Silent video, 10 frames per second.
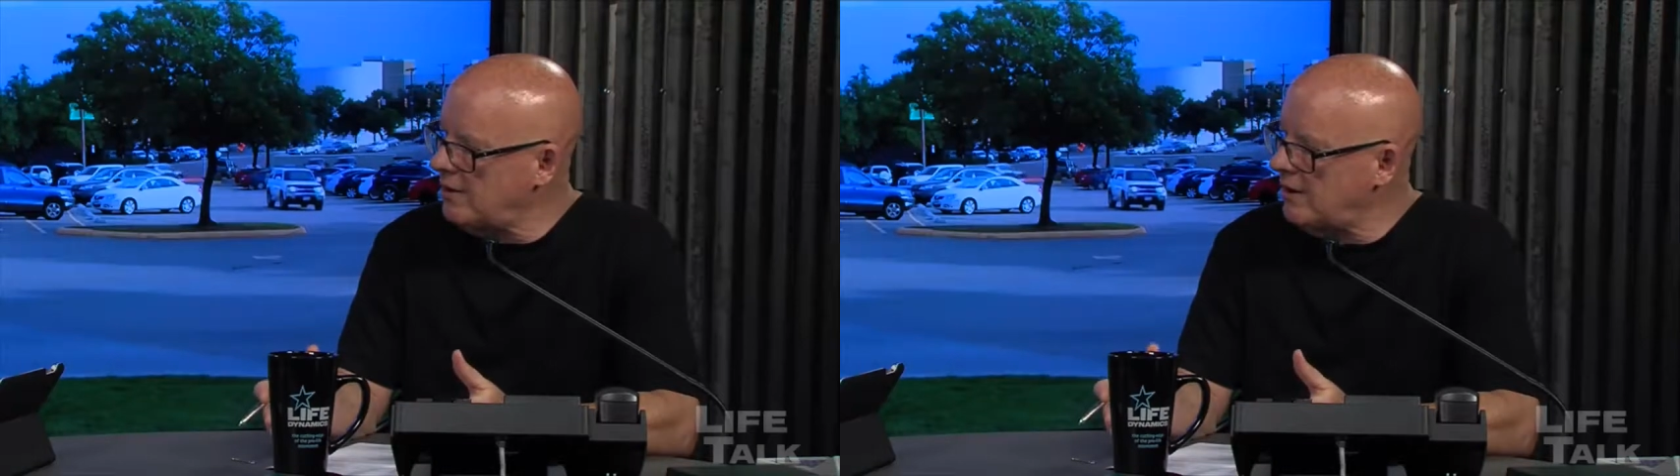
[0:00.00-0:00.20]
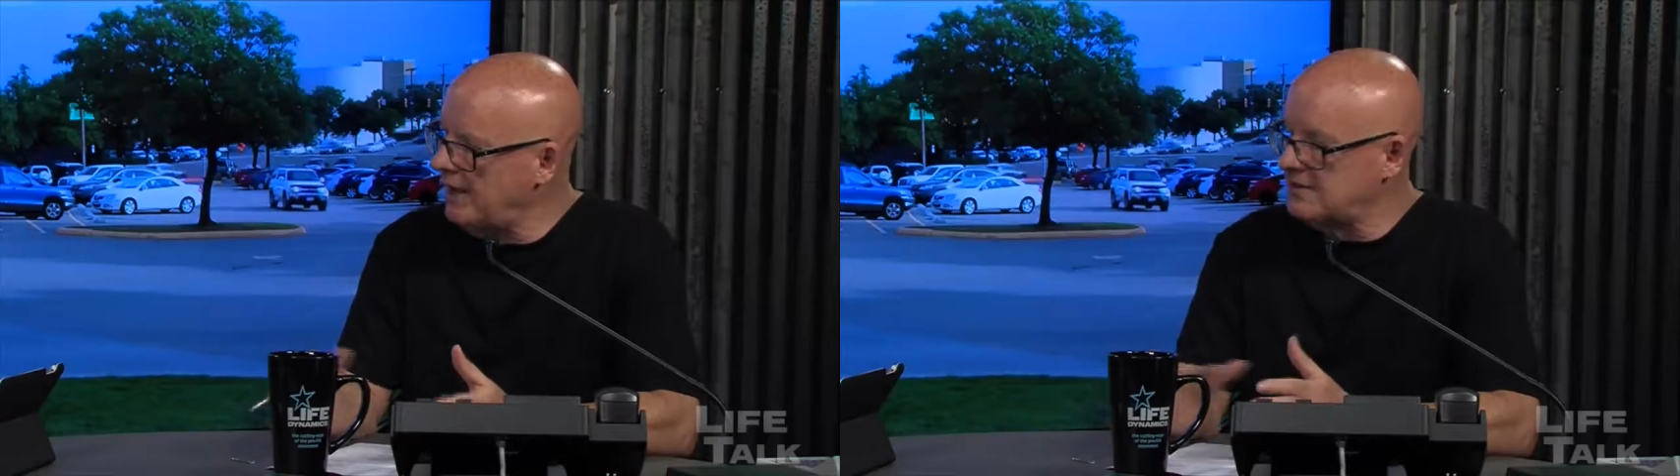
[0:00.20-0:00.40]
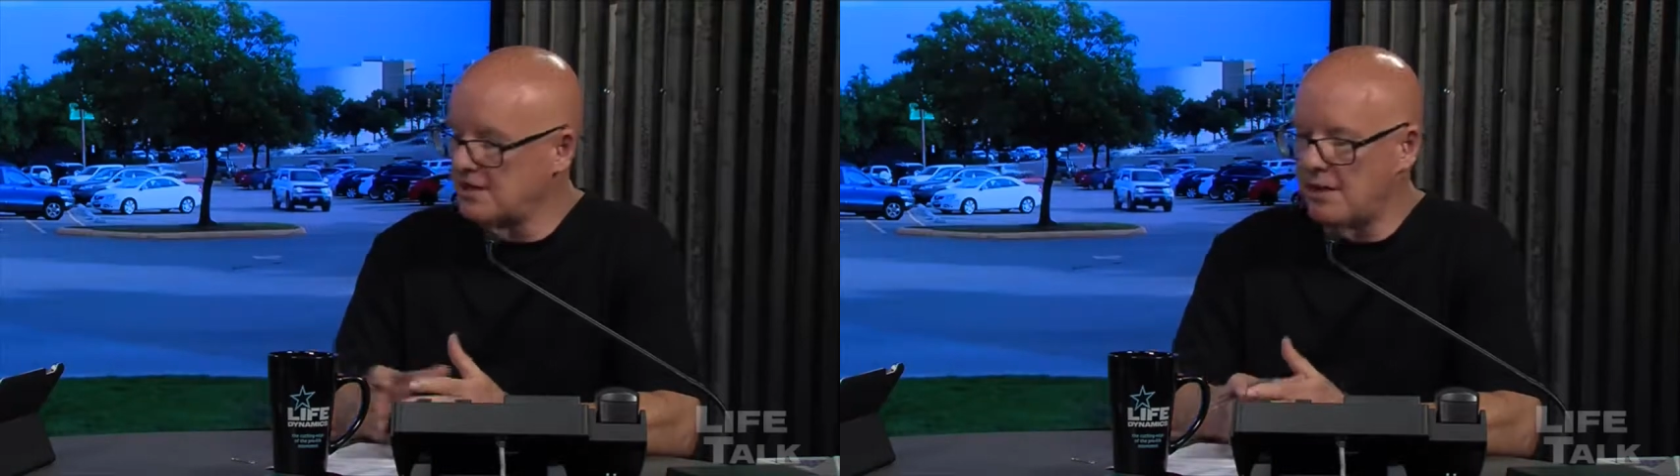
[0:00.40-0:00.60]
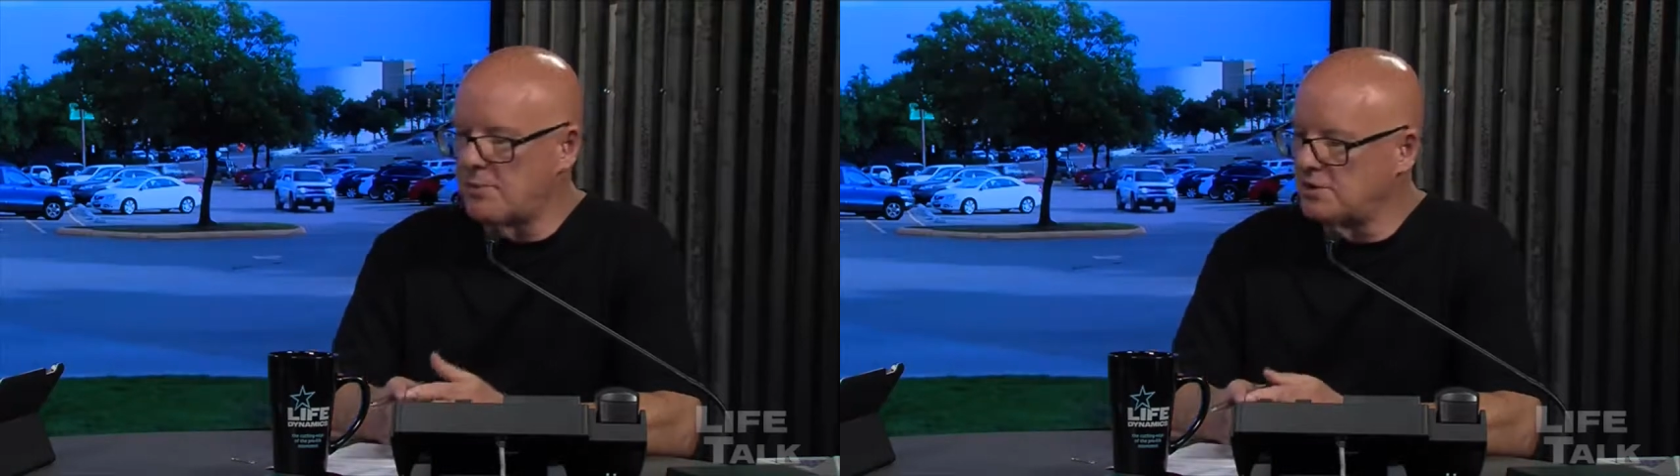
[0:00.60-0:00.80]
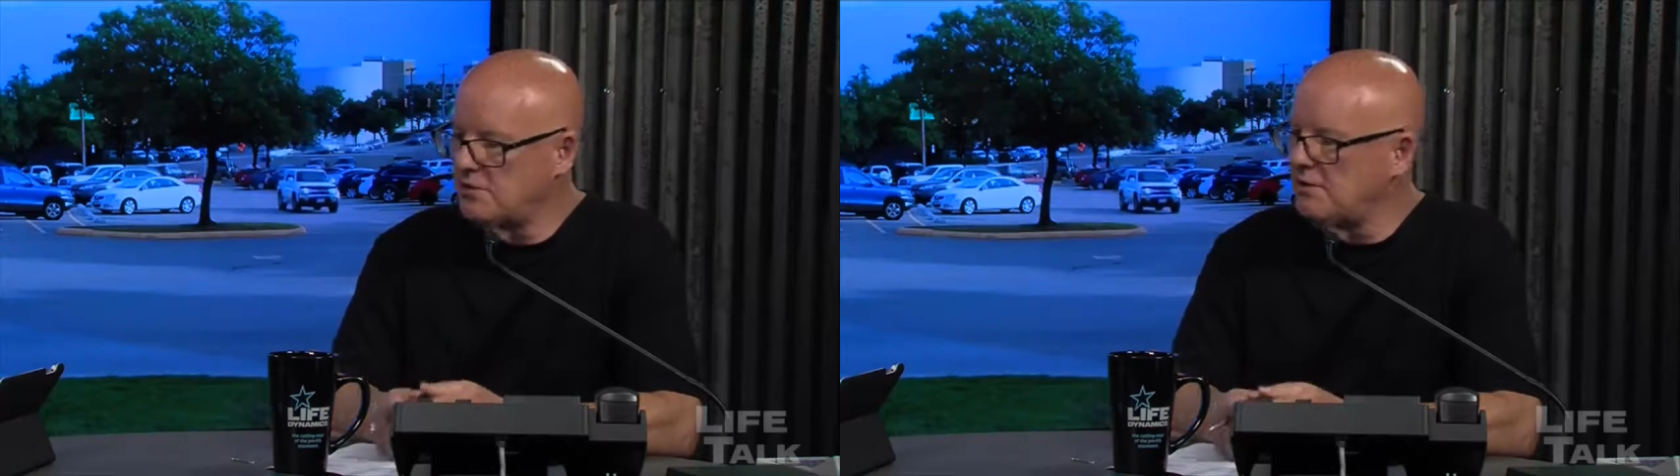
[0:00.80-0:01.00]
and it's an
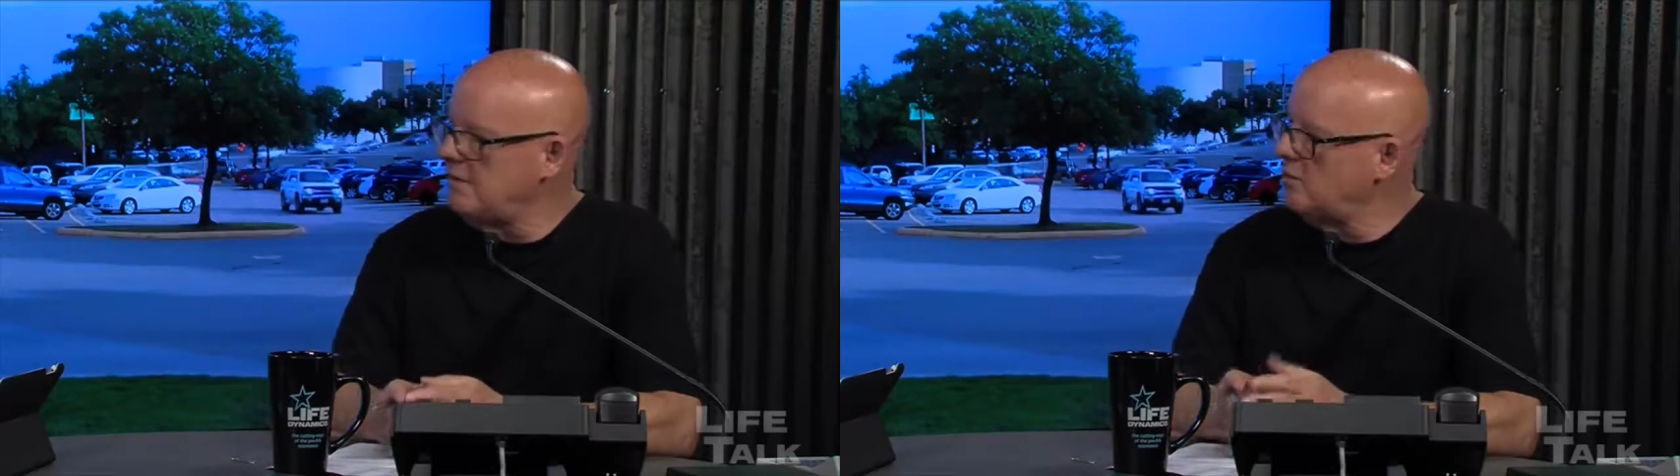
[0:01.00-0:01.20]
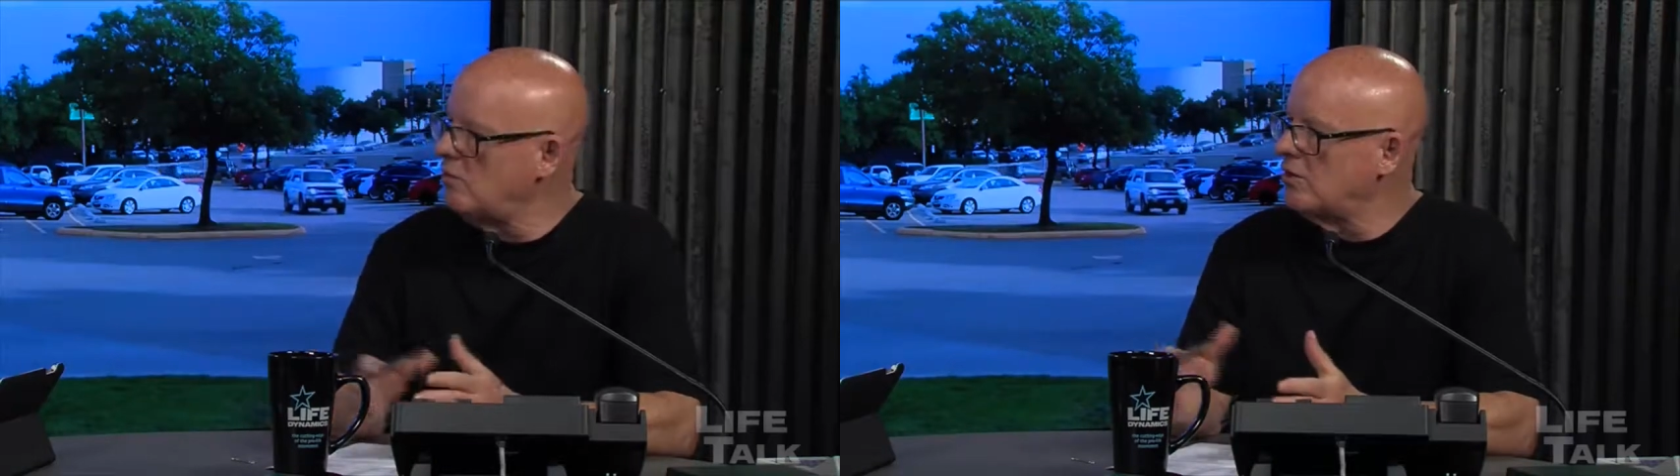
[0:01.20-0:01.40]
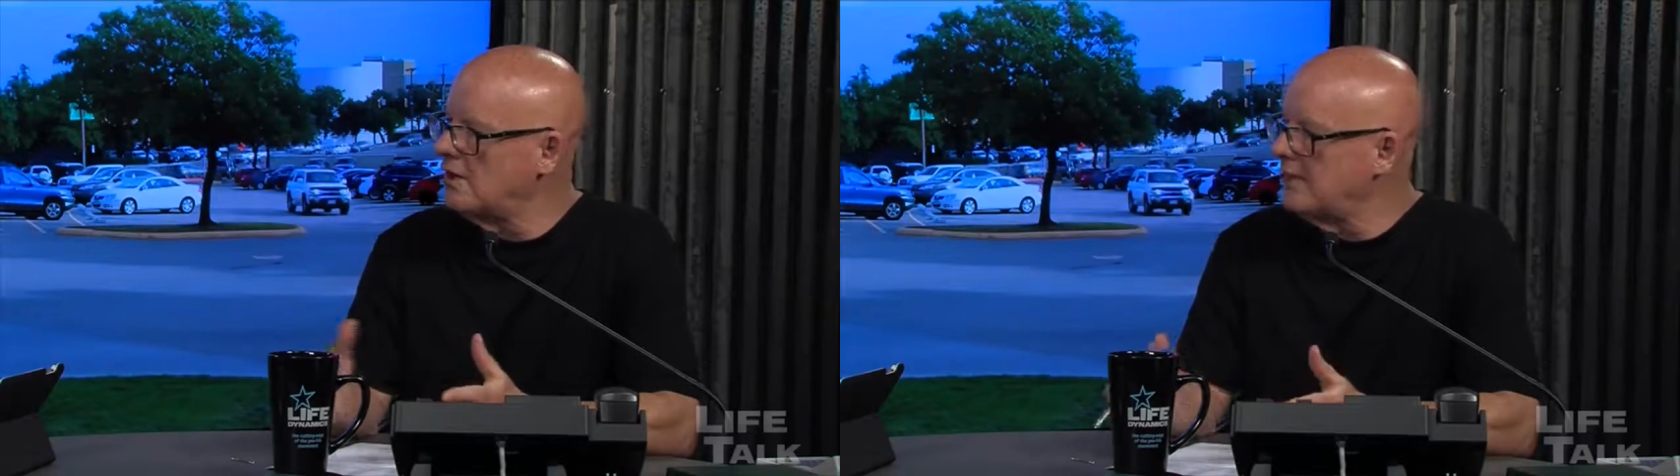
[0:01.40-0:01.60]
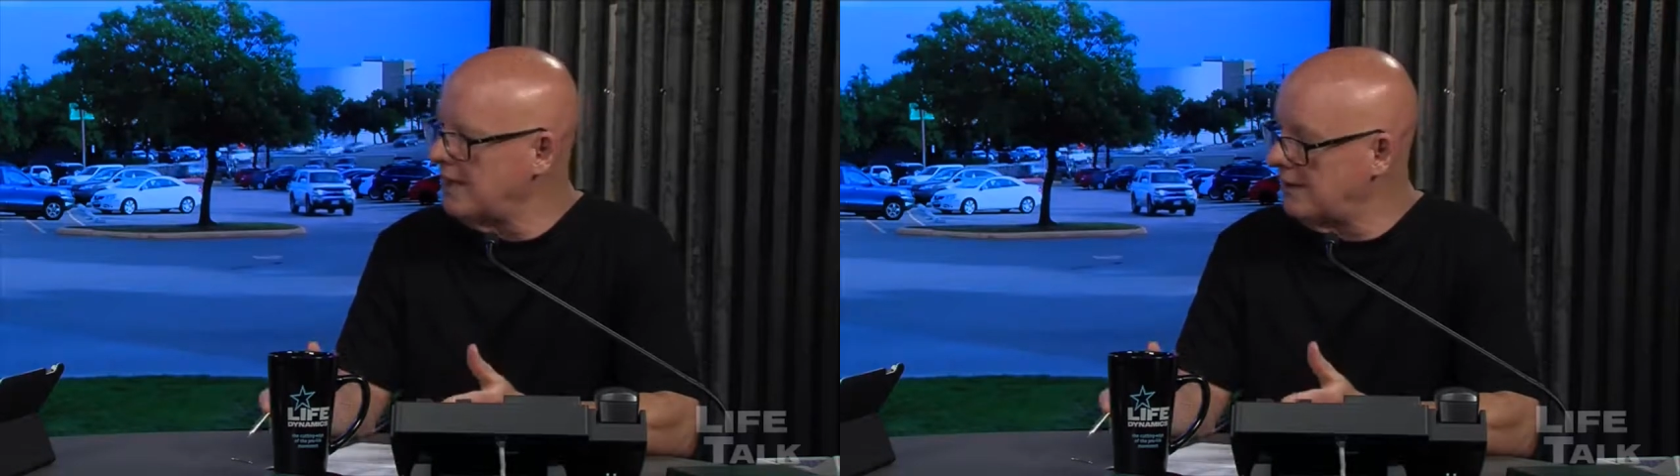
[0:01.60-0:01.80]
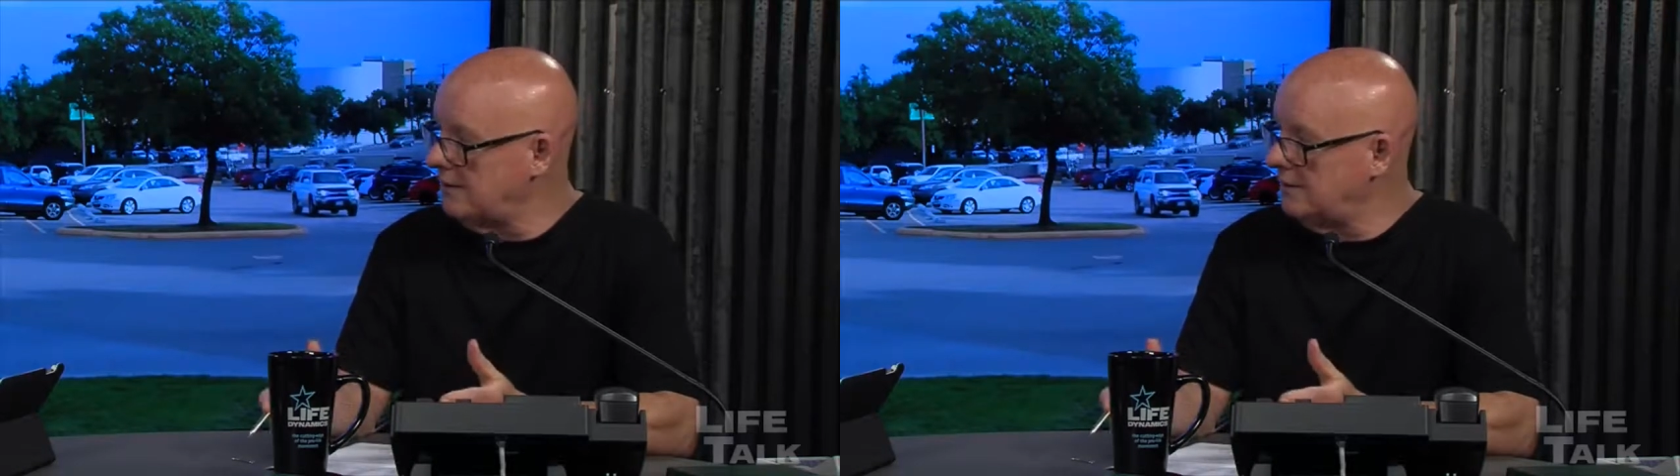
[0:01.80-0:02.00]
opportunity that won't come again.